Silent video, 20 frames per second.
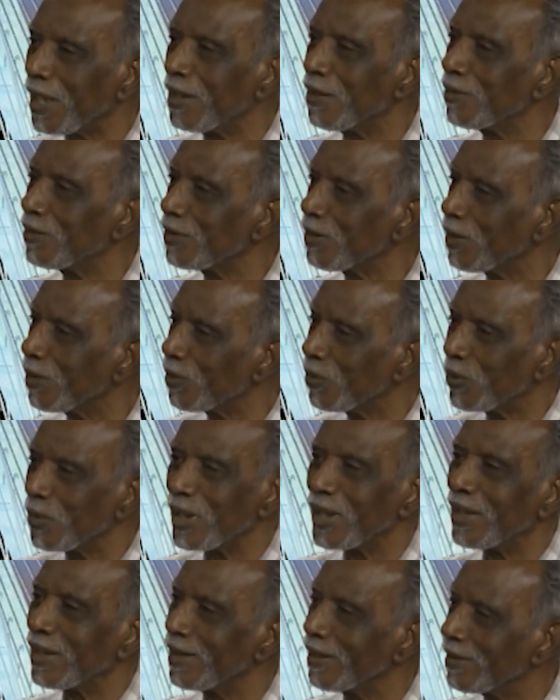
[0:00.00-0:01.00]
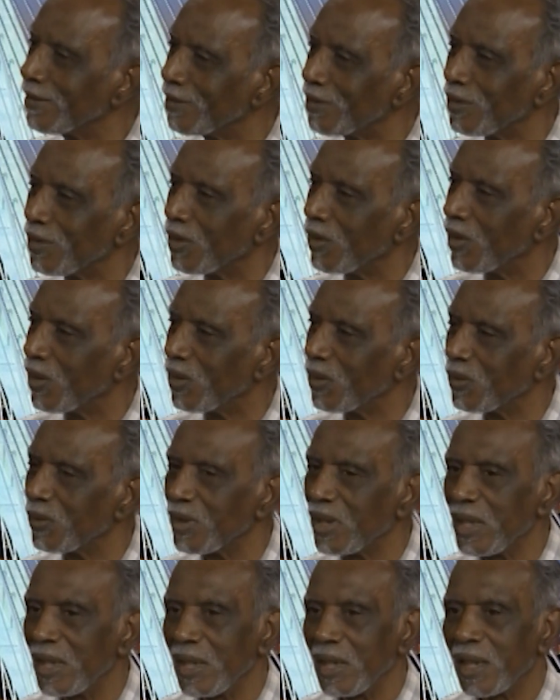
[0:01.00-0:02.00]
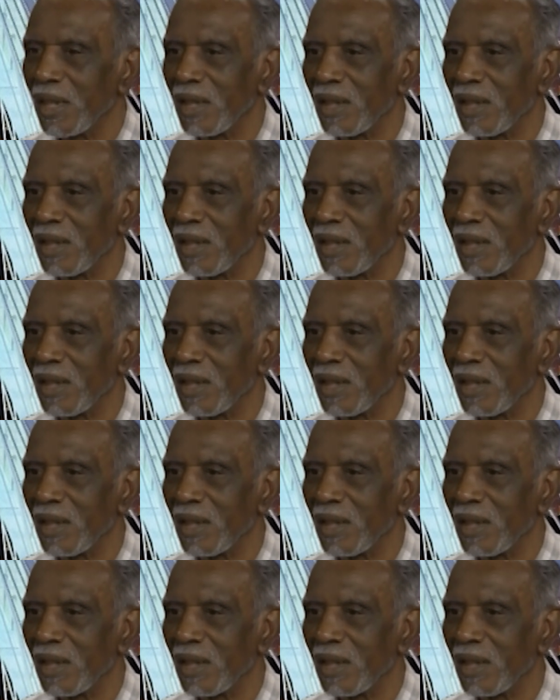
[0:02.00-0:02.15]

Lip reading: kings and queens, you know,